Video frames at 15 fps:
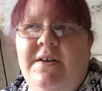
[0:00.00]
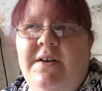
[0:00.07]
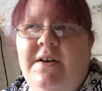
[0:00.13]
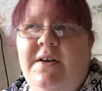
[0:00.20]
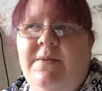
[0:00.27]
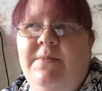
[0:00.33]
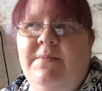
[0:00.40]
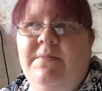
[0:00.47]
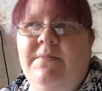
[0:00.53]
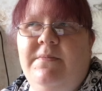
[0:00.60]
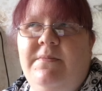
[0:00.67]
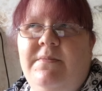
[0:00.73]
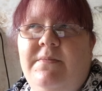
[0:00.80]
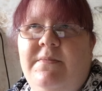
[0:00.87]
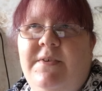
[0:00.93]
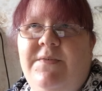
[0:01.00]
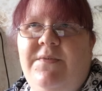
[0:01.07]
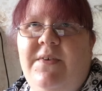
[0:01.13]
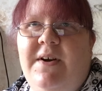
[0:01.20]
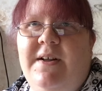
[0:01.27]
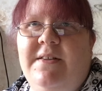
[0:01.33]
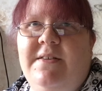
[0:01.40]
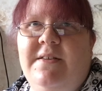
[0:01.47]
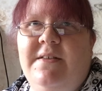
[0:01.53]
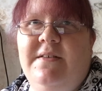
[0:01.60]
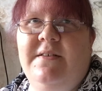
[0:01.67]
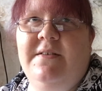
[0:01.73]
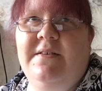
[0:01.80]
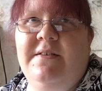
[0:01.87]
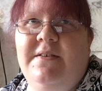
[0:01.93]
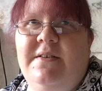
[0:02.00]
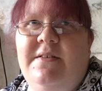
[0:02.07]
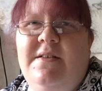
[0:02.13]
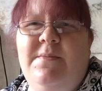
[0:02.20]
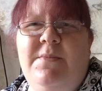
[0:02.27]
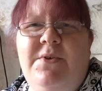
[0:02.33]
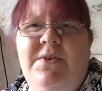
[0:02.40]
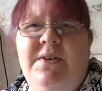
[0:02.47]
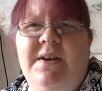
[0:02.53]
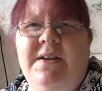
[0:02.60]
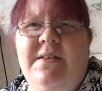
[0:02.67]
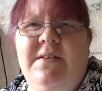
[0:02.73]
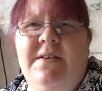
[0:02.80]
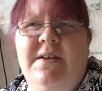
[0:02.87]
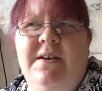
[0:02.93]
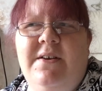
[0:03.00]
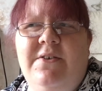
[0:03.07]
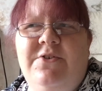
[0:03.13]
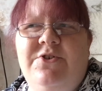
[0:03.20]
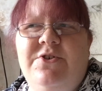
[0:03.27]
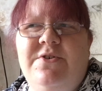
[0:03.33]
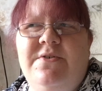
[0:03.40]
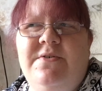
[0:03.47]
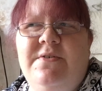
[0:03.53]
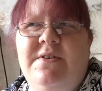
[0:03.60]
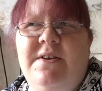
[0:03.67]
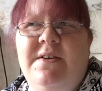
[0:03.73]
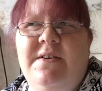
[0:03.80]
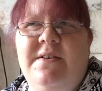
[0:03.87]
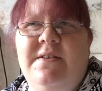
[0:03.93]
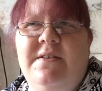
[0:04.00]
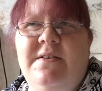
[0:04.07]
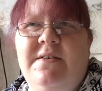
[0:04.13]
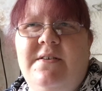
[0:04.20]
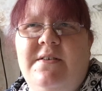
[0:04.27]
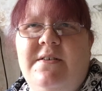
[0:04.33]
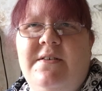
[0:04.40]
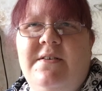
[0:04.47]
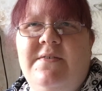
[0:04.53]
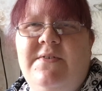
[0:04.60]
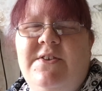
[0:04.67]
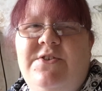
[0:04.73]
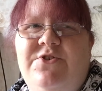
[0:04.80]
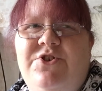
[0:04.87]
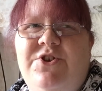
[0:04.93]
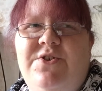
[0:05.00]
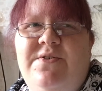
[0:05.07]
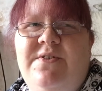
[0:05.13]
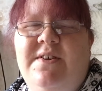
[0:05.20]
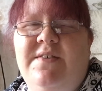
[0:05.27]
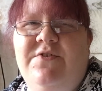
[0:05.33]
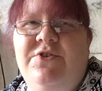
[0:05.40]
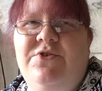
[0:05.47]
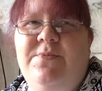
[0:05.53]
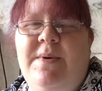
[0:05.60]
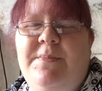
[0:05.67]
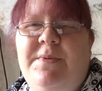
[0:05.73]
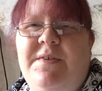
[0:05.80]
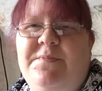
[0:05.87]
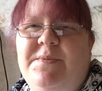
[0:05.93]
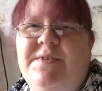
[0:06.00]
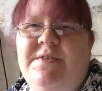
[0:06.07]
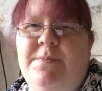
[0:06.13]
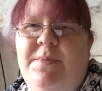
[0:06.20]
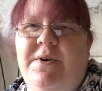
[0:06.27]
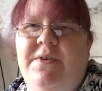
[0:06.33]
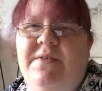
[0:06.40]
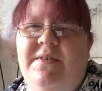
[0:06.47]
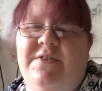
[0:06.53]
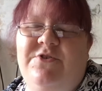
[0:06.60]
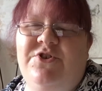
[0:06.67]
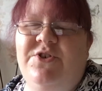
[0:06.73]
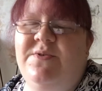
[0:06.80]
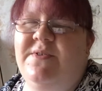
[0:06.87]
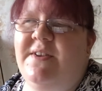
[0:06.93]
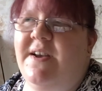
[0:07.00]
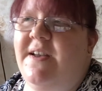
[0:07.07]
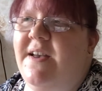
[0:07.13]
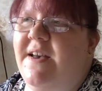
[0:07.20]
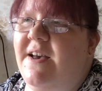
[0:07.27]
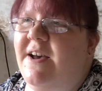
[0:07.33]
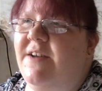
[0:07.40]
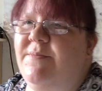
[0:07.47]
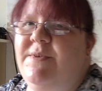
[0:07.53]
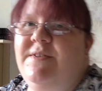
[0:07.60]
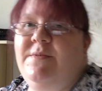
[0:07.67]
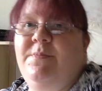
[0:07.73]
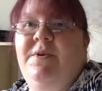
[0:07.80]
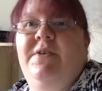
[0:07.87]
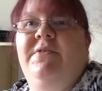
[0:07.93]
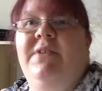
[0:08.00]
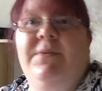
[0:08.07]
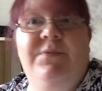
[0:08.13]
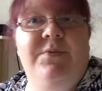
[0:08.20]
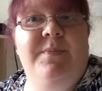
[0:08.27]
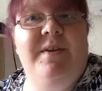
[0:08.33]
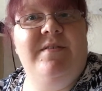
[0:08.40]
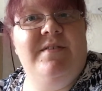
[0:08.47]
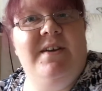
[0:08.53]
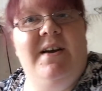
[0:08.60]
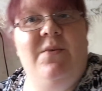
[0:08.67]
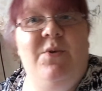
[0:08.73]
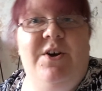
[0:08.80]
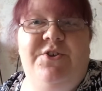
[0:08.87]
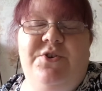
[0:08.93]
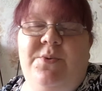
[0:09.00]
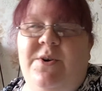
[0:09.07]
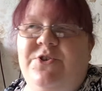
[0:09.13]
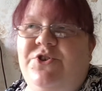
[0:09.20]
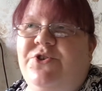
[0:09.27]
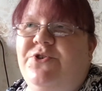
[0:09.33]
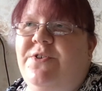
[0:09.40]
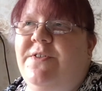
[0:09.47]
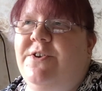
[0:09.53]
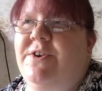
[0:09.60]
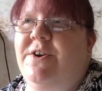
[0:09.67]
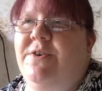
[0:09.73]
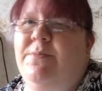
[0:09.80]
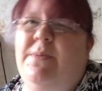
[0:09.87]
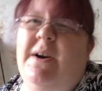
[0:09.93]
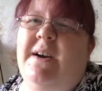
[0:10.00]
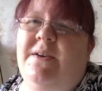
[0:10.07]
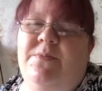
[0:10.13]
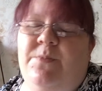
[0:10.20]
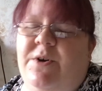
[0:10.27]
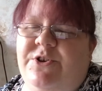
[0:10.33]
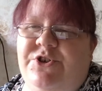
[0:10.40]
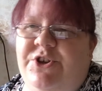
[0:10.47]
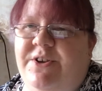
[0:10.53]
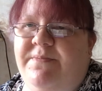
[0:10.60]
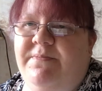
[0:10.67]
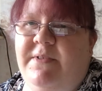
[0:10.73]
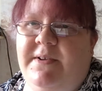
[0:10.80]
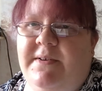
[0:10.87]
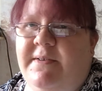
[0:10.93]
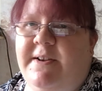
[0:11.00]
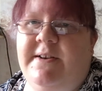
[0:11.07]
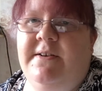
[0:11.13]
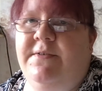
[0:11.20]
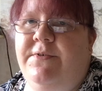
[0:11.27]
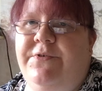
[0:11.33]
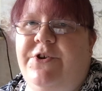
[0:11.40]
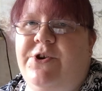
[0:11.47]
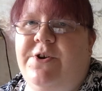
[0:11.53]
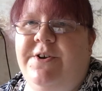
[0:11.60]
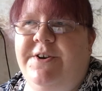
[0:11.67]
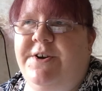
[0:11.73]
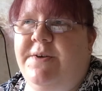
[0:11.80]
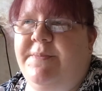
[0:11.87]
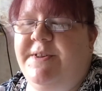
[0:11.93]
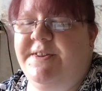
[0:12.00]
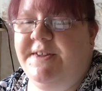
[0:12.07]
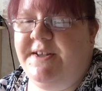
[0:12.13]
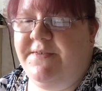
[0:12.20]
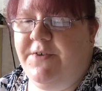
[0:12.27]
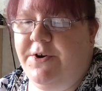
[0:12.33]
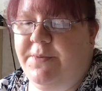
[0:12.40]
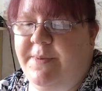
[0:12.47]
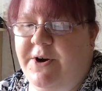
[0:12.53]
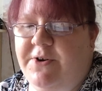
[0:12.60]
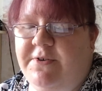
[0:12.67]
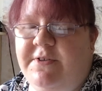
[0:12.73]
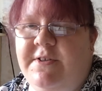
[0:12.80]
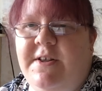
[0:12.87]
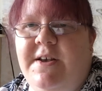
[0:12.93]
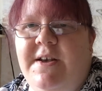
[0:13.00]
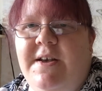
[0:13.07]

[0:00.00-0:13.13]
In fact, is it Monday today or Tuesday? If it's Tuesday, I've just remembered I've missed a program. It's Tuesday. I've missed a programme from yesterday. I do watch Under the Dome, but I can watch it. It'll have recorded on my TiVo box.